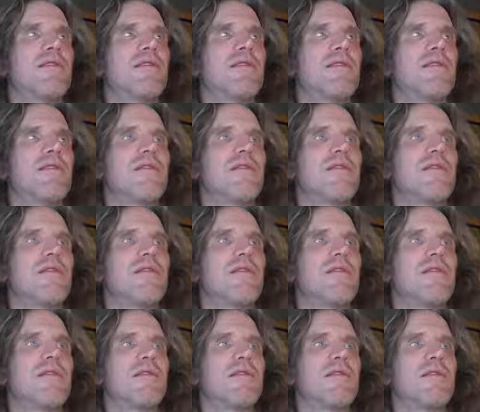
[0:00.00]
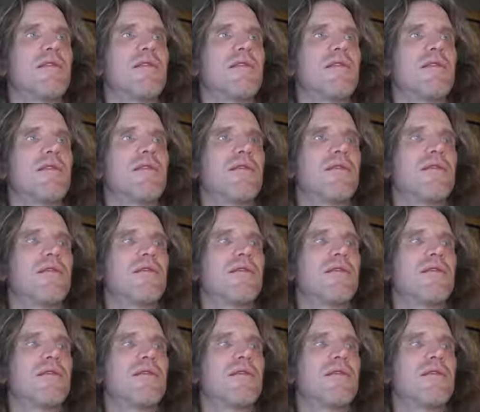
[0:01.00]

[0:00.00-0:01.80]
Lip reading: Nothing is said.